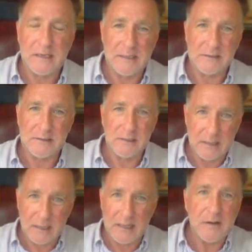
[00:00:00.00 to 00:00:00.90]
is
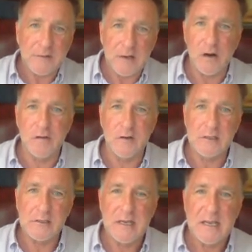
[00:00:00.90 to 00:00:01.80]
the
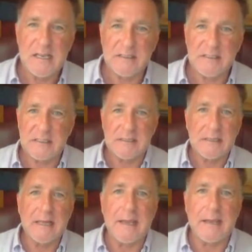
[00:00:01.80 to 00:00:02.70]
leftovers is just
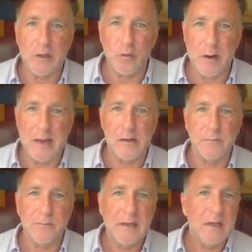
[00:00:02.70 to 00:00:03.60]
laying around.